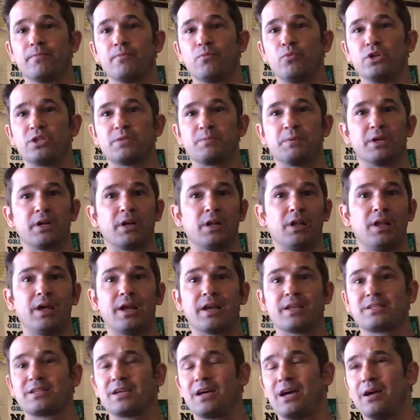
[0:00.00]
We spent a
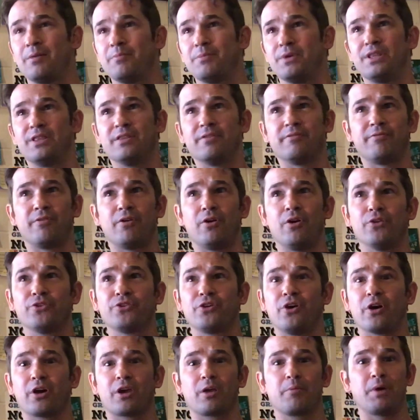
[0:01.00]
lot of time in the fall
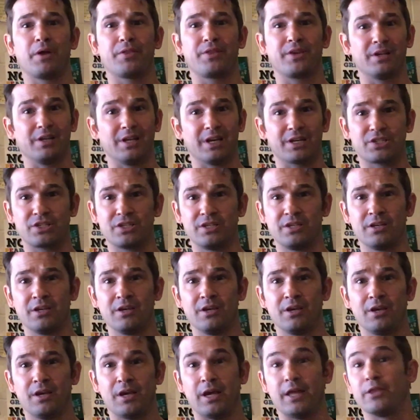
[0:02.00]
talking about the election
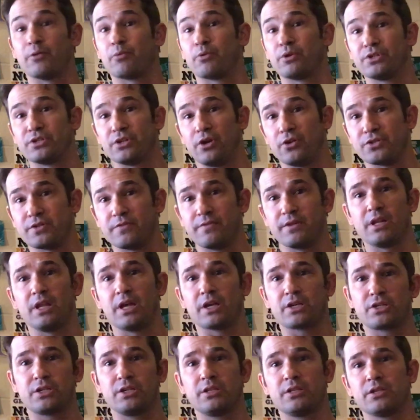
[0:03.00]
and the results of the
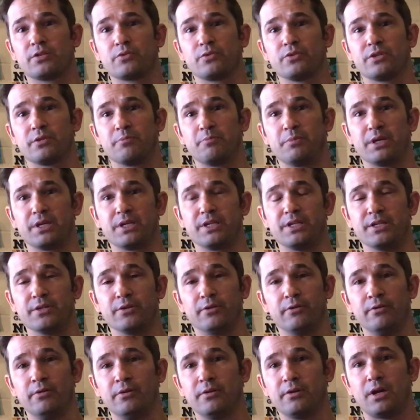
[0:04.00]
election. This was a big
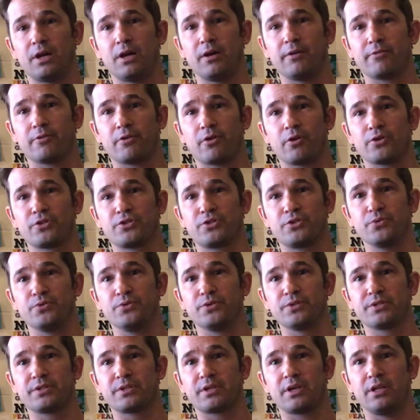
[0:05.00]
deal for our
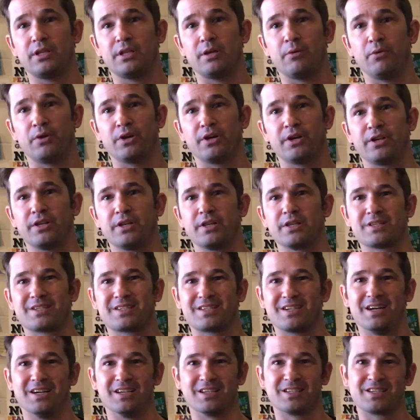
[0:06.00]
students, and they wanted to
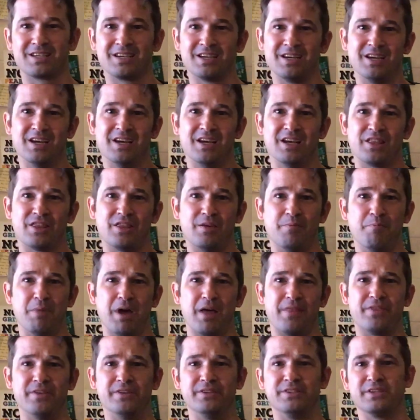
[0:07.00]
discuss the
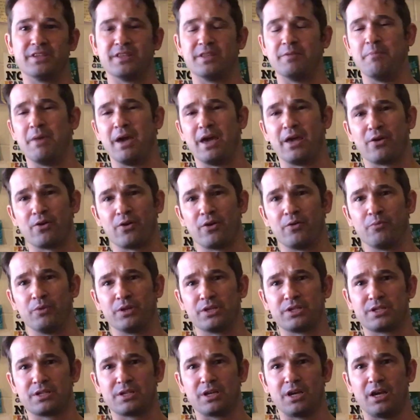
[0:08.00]
methods and the manner in
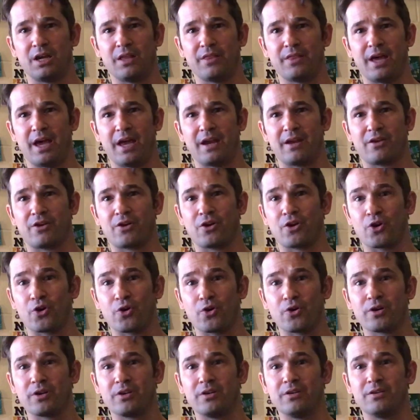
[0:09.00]
which that
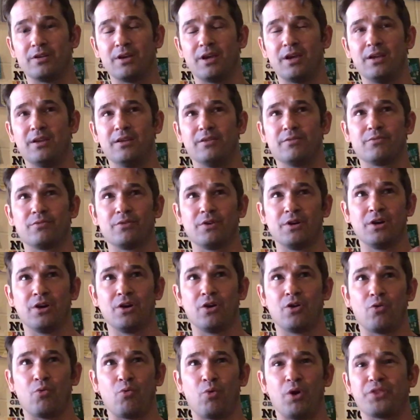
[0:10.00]
occurred and
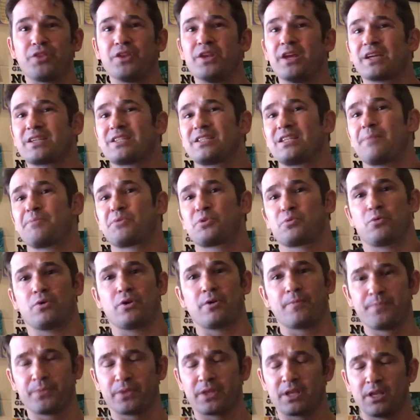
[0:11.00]
what the next steps
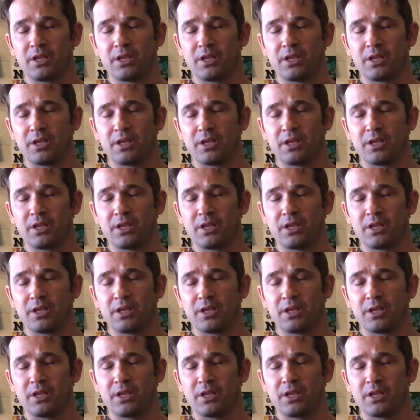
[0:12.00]
were.